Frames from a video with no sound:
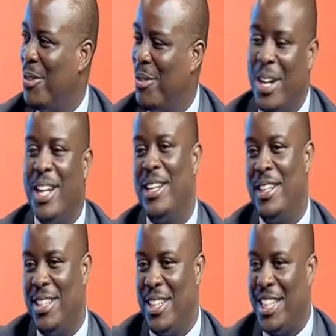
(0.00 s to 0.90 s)
when
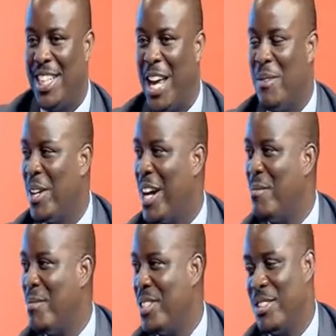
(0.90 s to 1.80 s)
the time
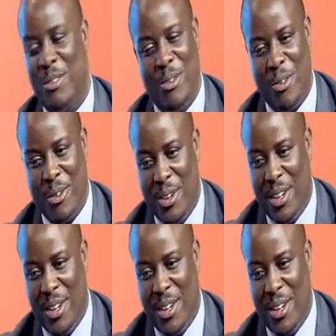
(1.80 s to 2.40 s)
comes, or